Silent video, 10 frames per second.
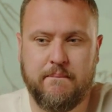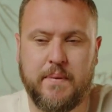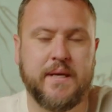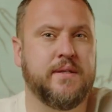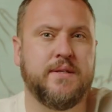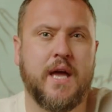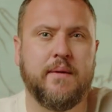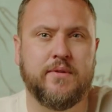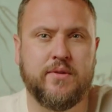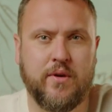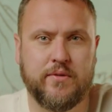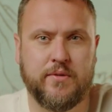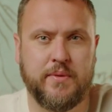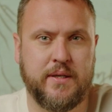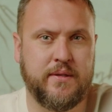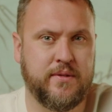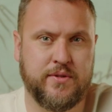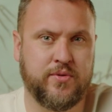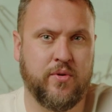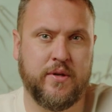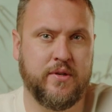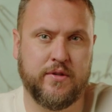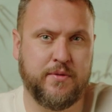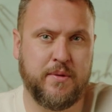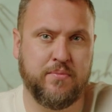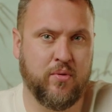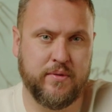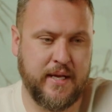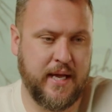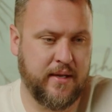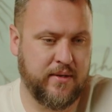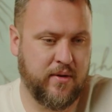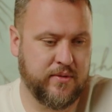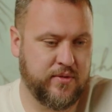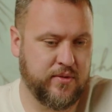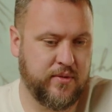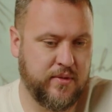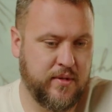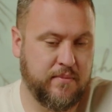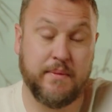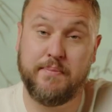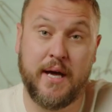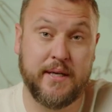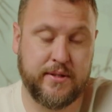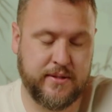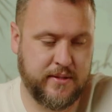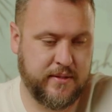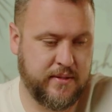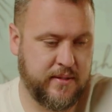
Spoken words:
be condemned, not to be destroyed, not to be brought down, not to be punished.